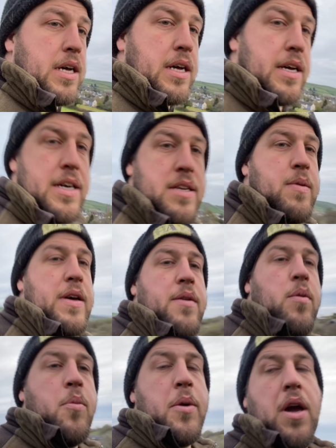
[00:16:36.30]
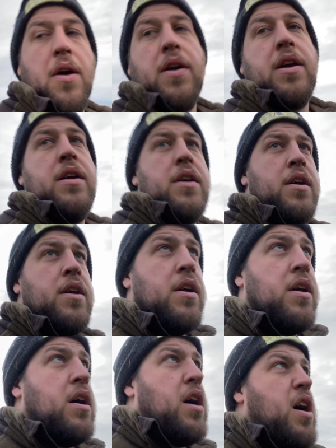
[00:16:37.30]
is where they will be going
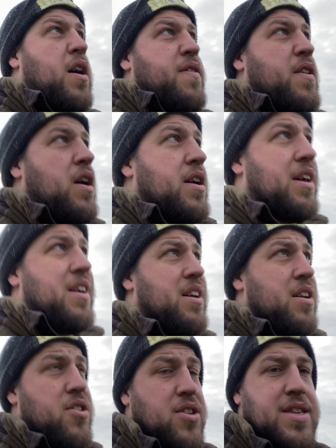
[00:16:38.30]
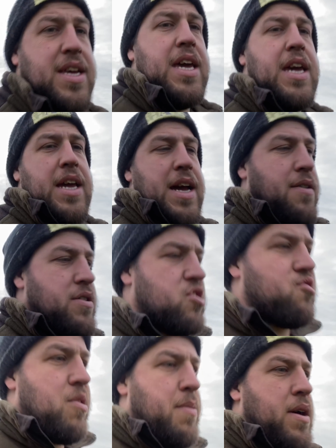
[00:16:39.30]
after like just eating out a
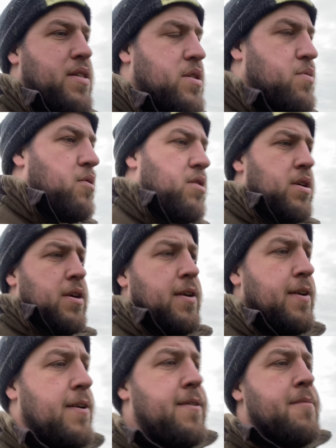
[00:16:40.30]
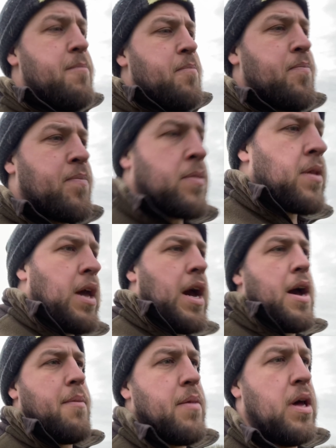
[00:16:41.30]
strip out of this one.
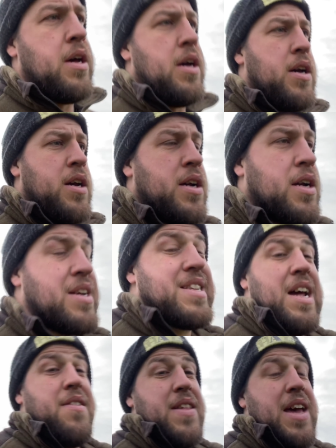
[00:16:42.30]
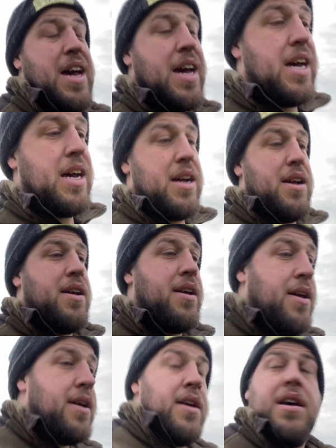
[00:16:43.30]
Because down there,
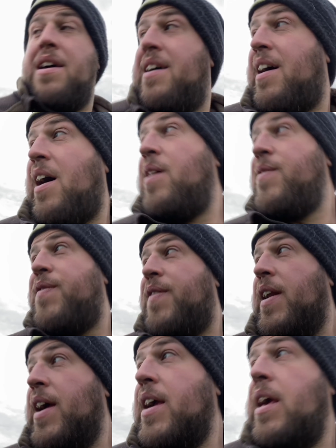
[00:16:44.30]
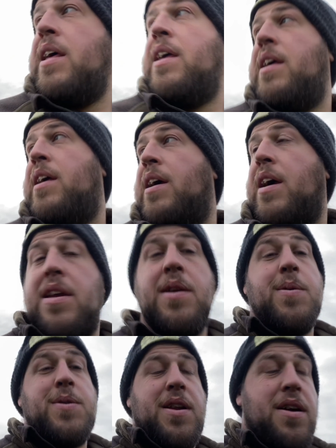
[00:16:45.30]
hopefully, it
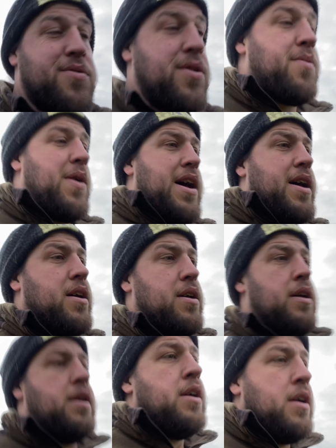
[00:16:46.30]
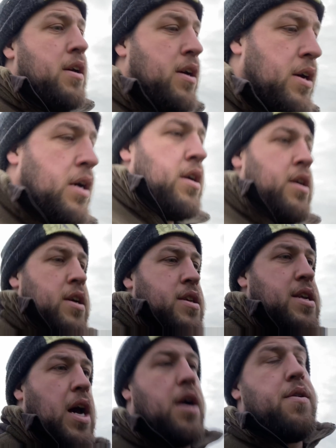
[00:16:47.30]
usually lies really wet.
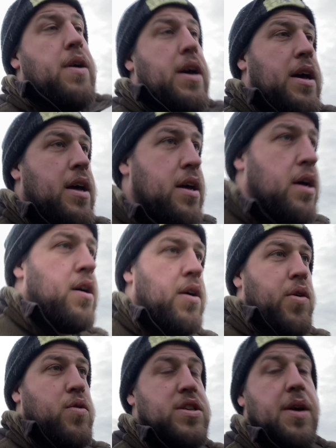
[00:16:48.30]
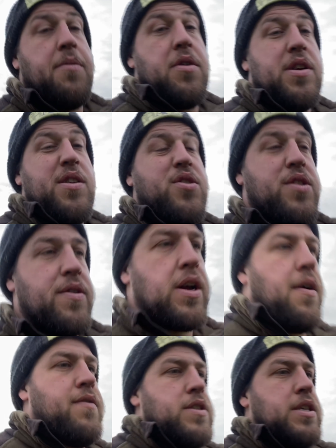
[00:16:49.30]
So all summer it usually
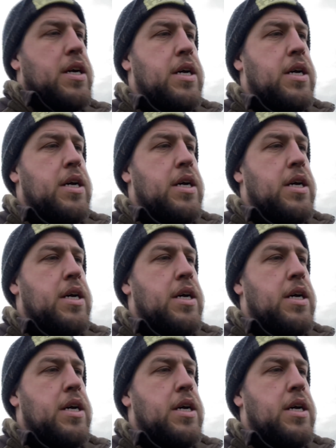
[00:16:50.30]
recovers,